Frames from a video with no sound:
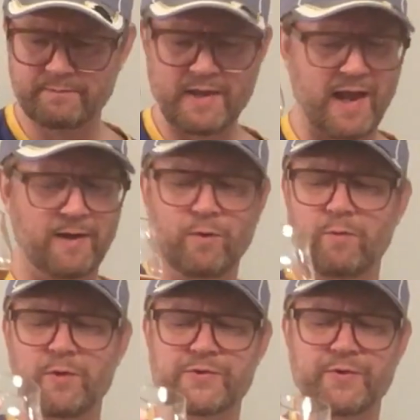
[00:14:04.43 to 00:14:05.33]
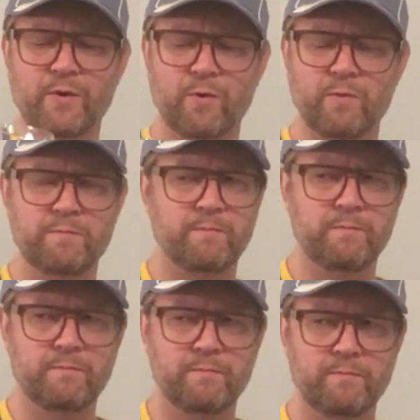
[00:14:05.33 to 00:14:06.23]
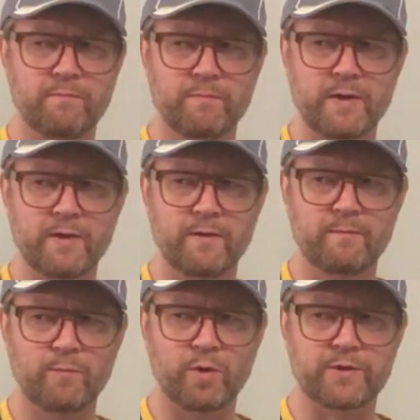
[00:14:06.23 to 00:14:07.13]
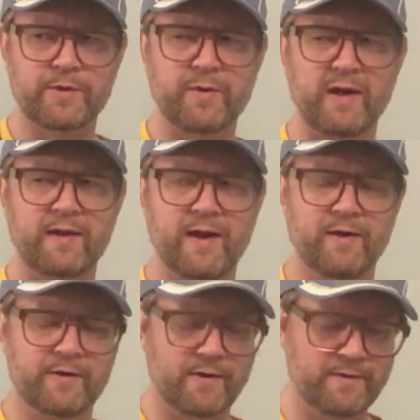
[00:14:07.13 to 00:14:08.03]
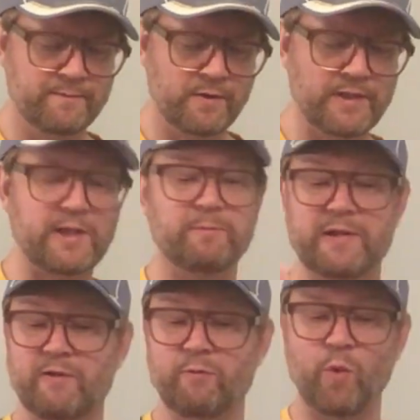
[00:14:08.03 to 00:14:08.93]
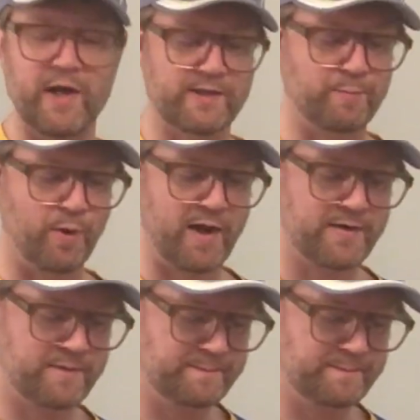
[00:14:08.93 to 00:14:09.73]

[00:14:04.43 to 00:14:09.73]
Yeah, almost no malt character, a little bit of white bread.